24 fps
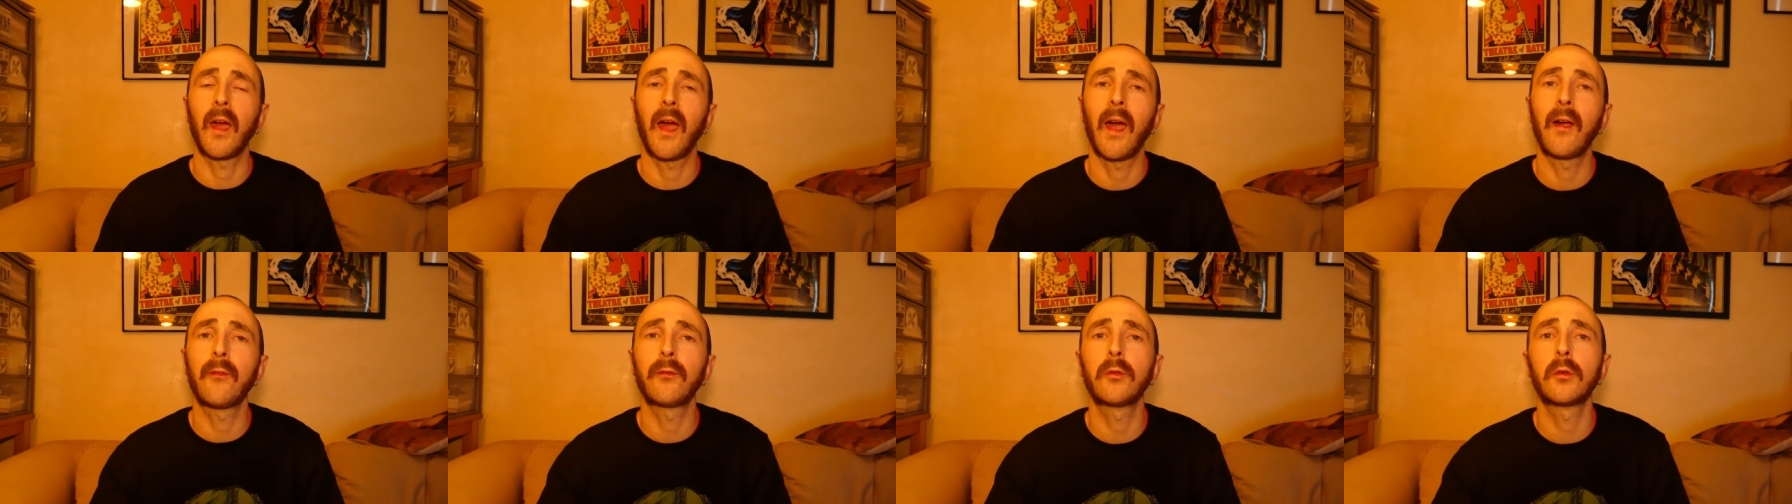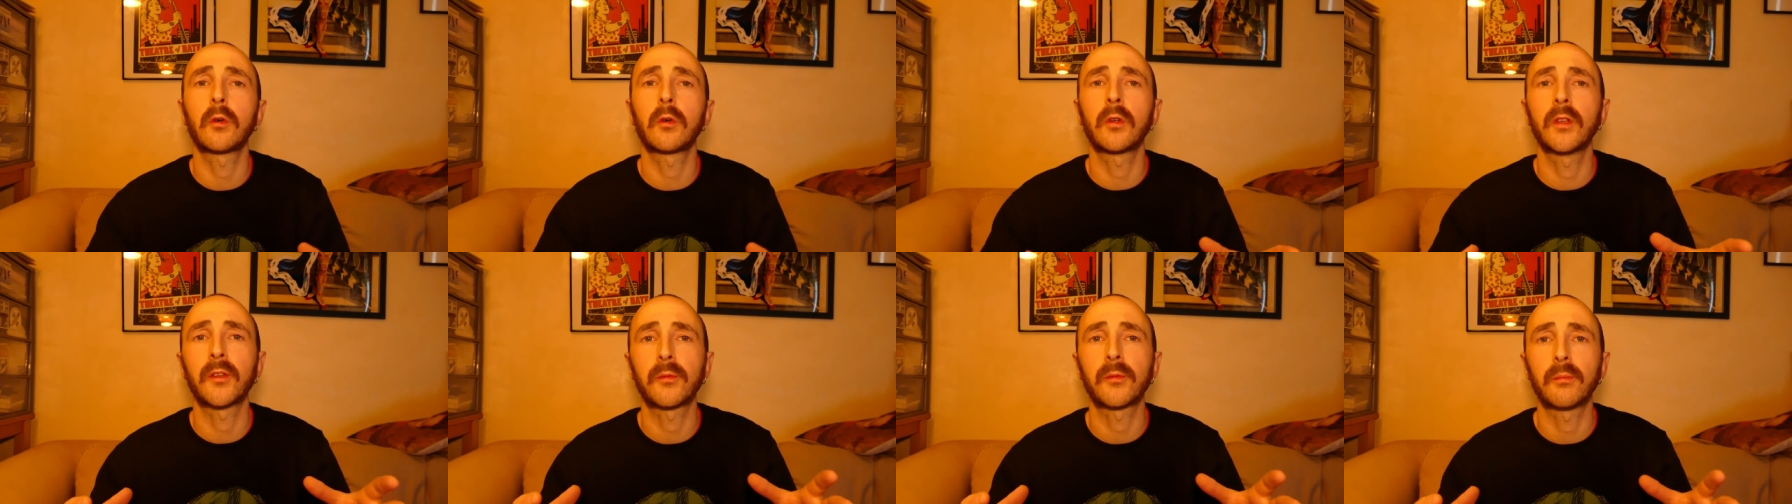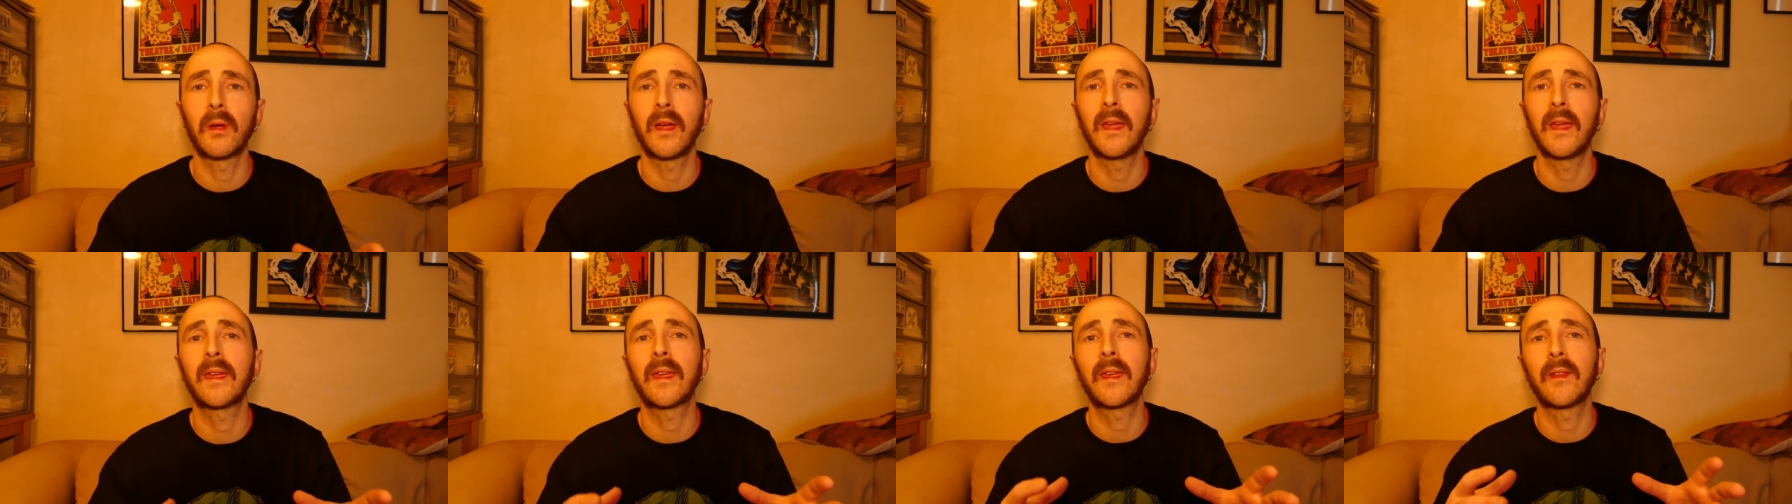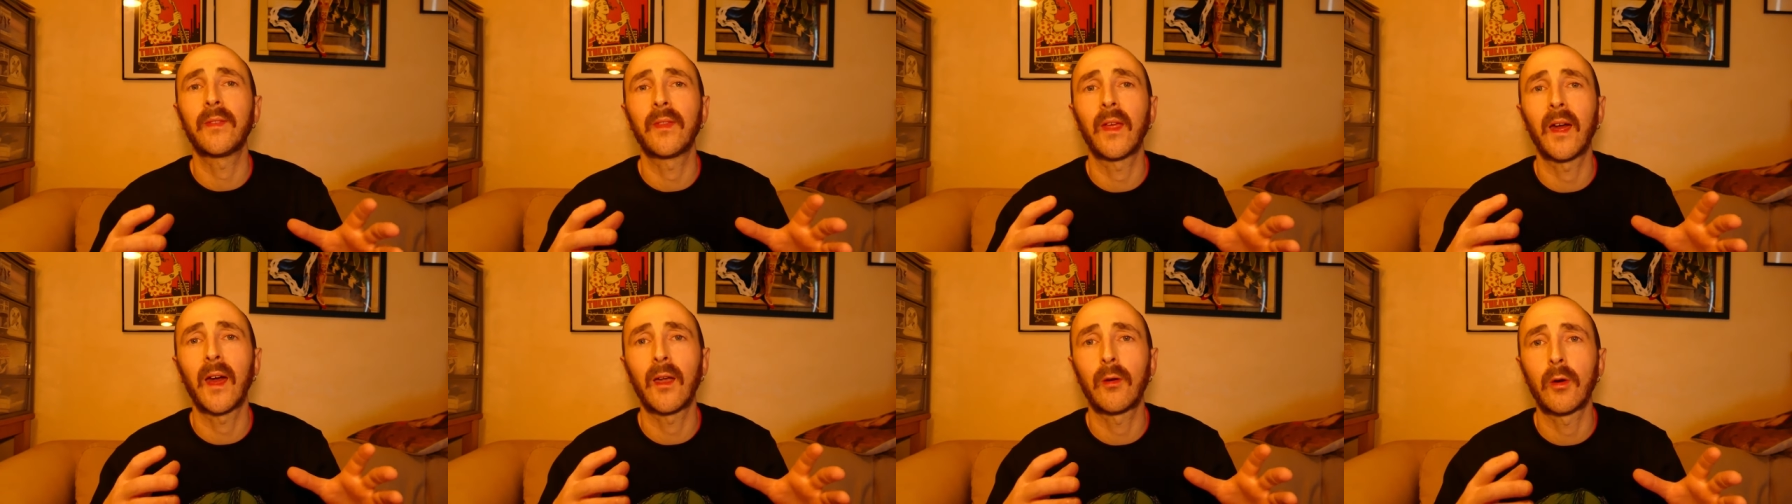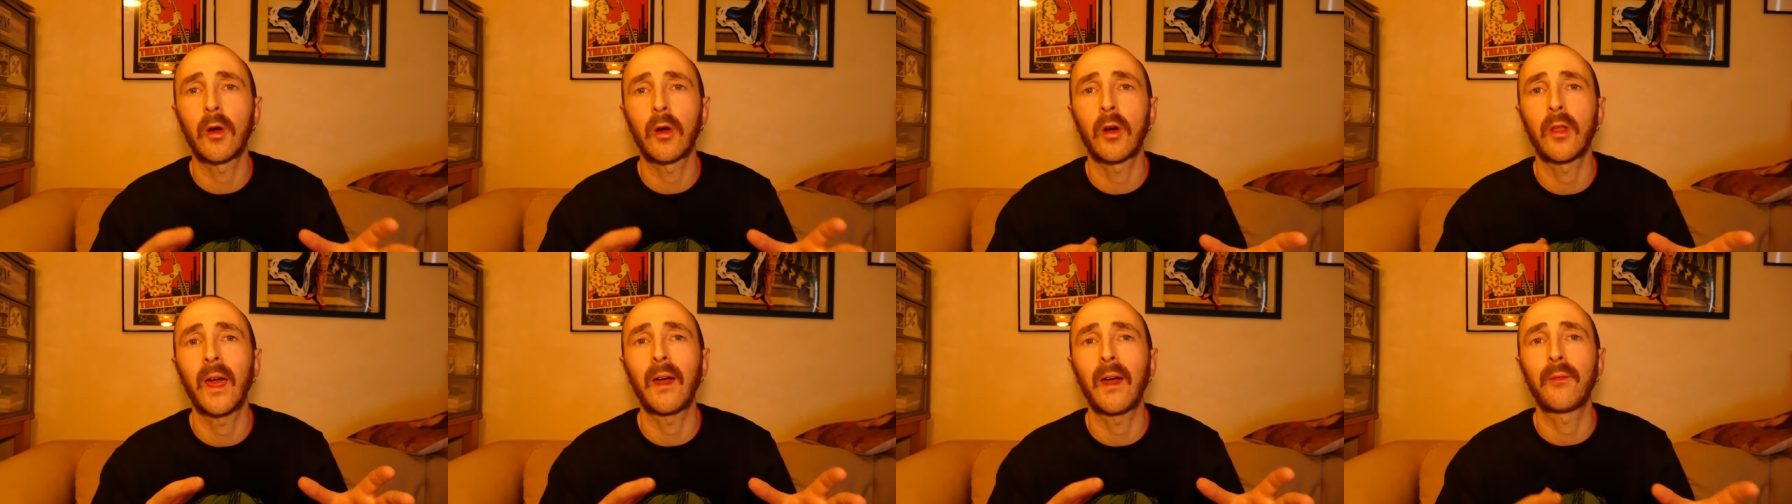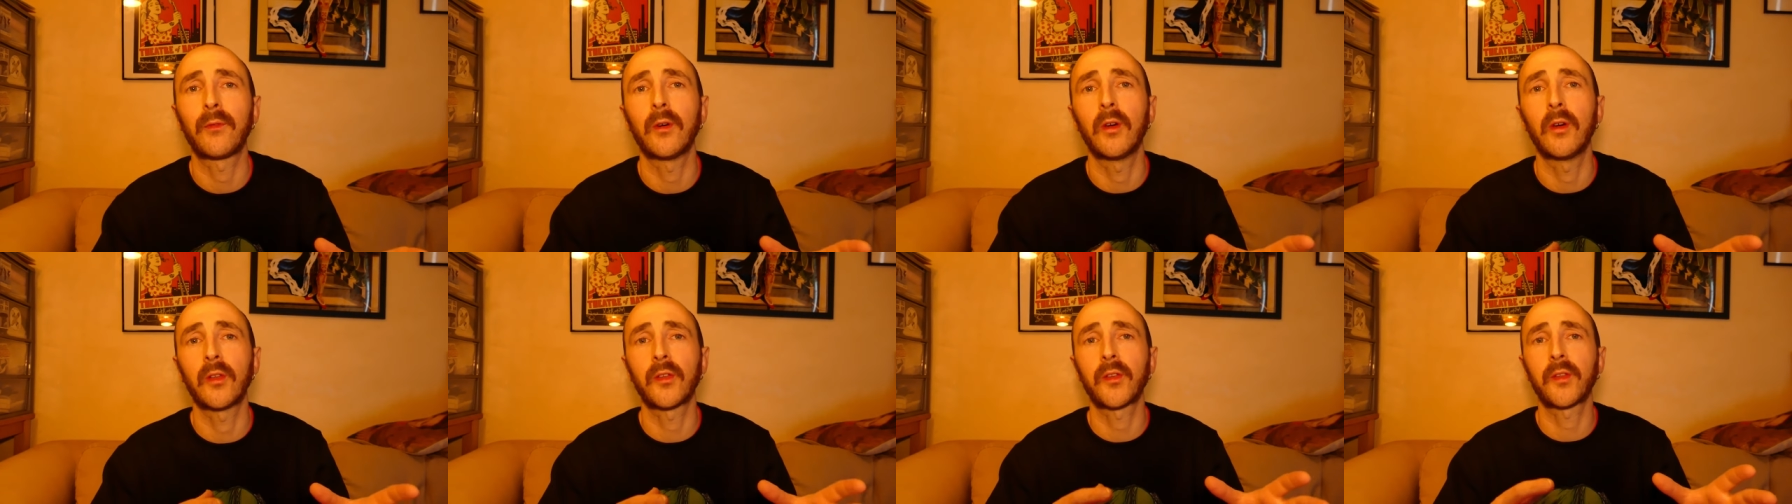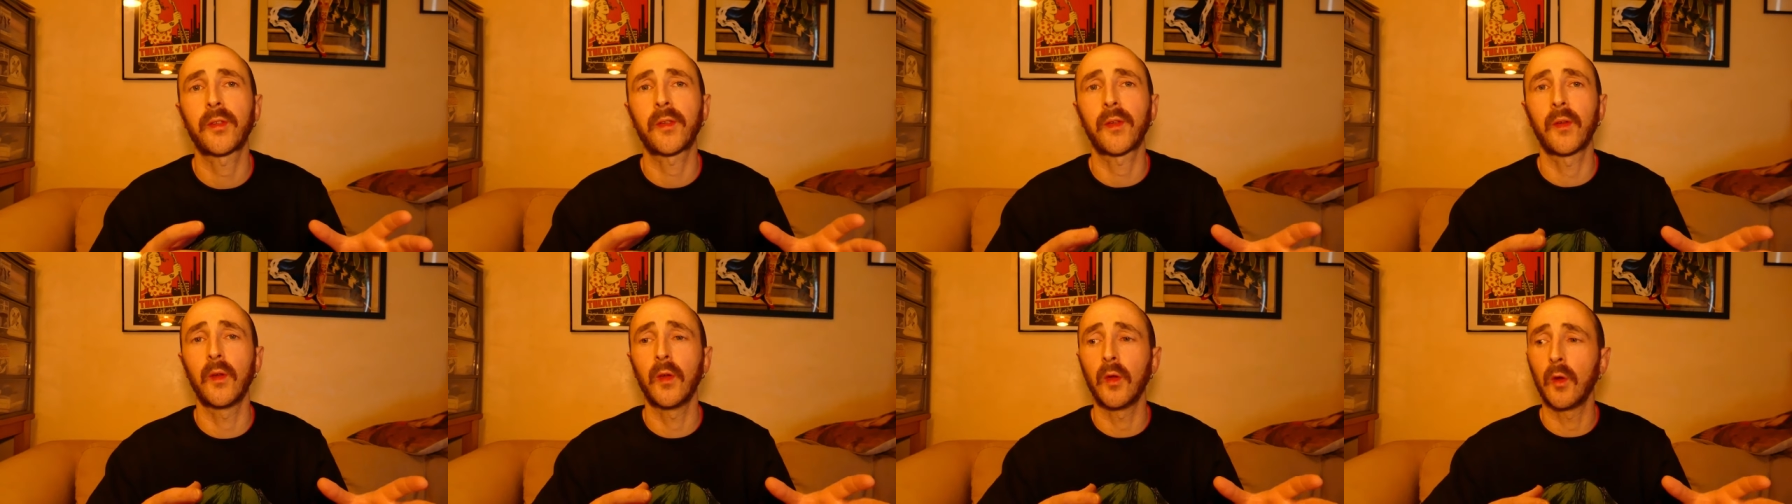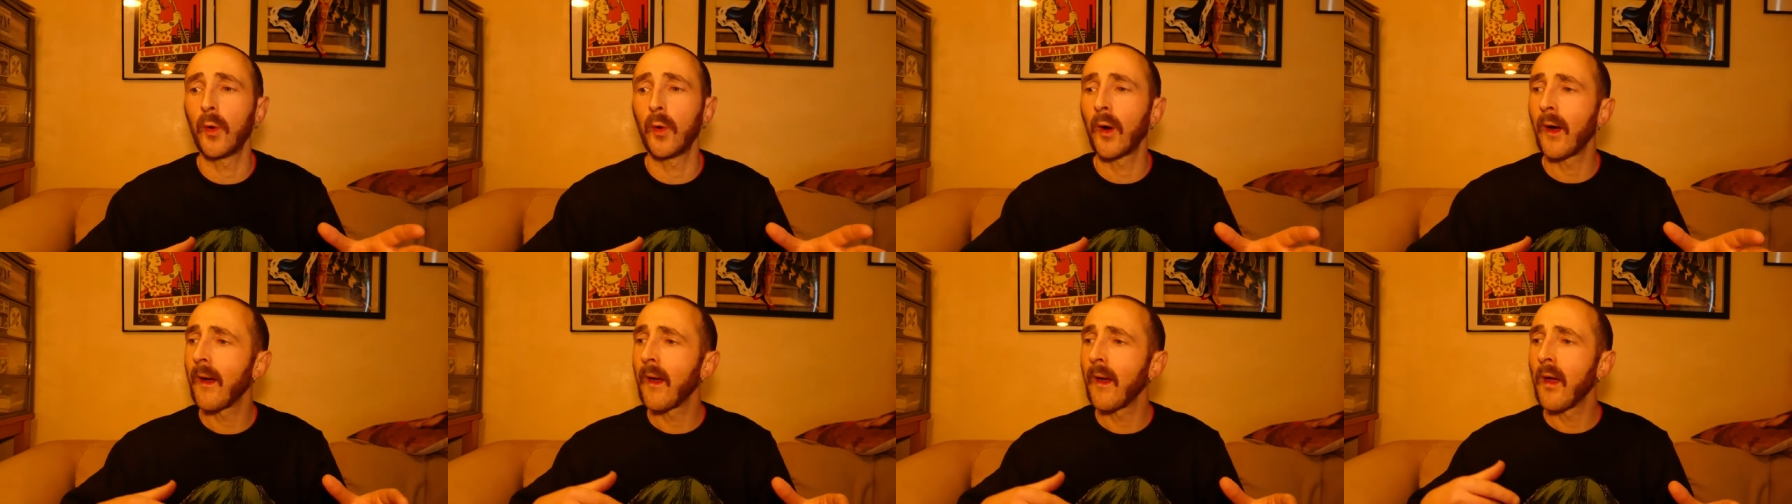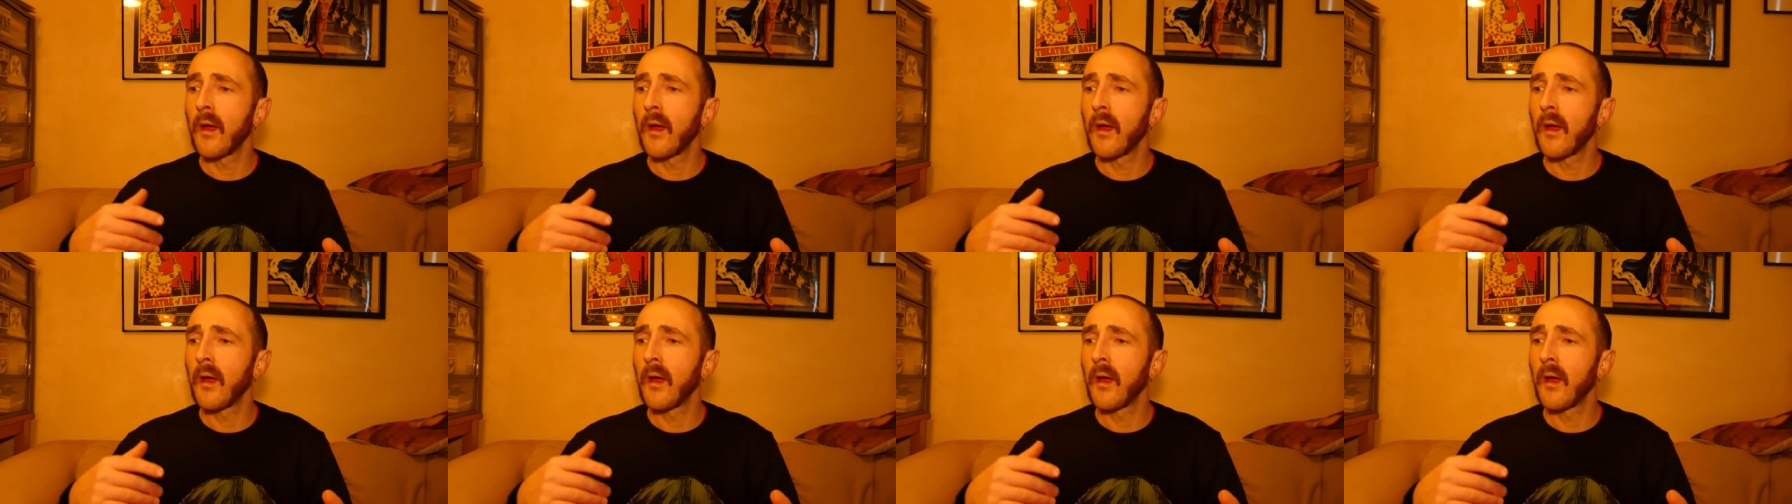Everyone is making their own efforts to